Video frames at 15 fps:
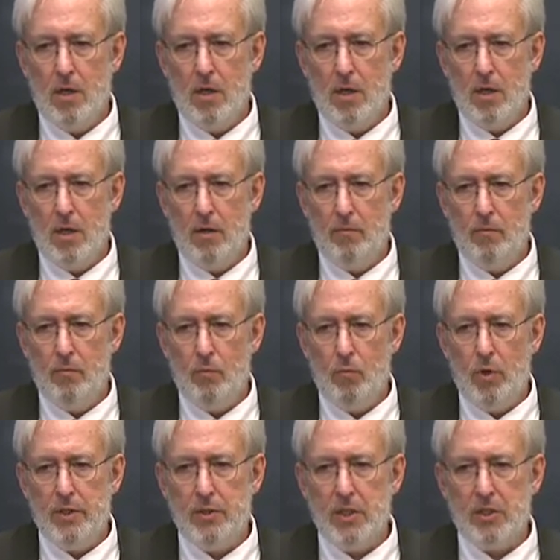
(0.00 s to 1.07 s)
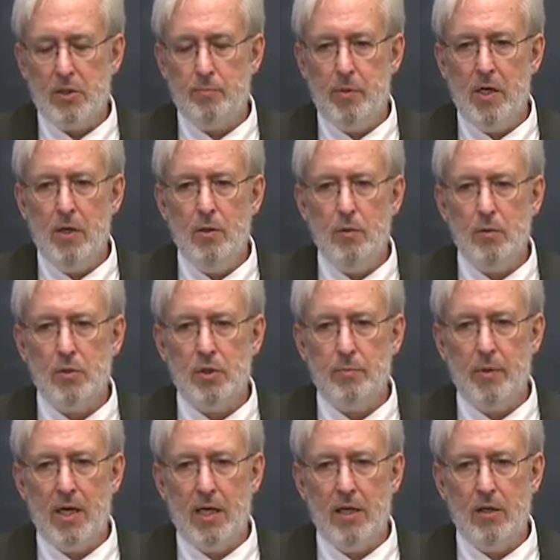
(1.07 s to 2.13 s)
uh, was exposed
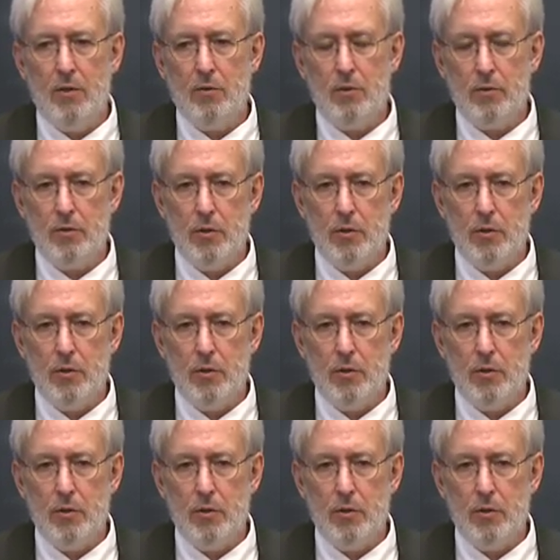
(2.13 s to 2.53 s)
by local